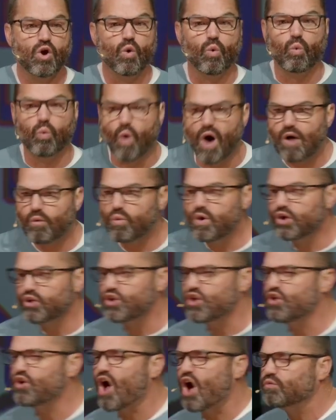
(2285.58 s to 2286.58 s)
What will
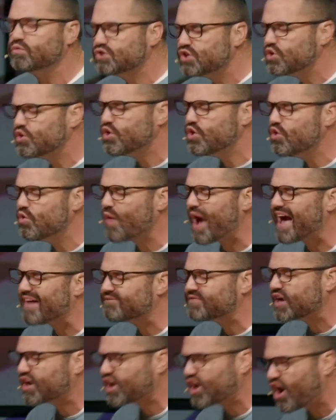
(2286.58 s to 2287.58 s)
you go? Do you have
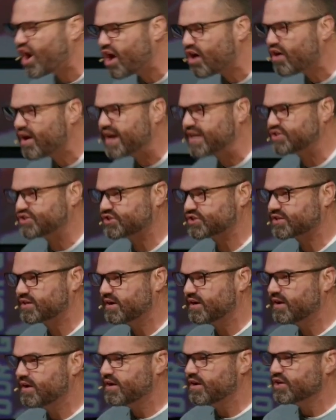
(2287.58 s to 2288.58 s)
the courage
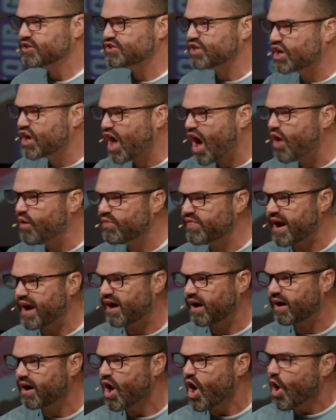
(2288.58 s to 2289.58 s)
to go
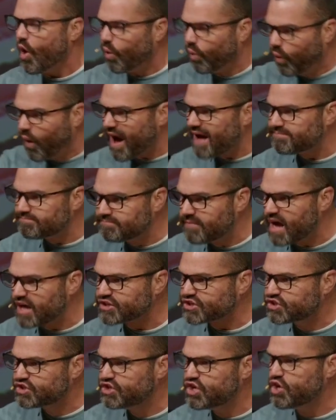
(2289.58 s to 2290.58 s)
there? What
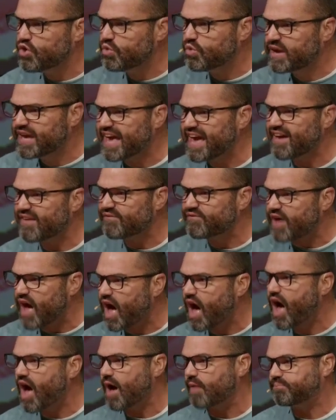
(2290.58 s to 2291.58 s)
must you give
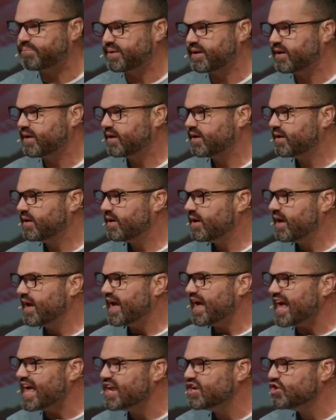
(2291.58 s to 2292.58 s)
up
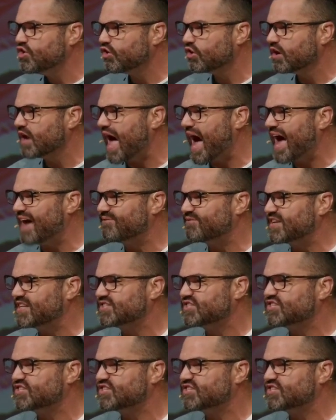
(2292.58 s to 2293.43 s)
in your life and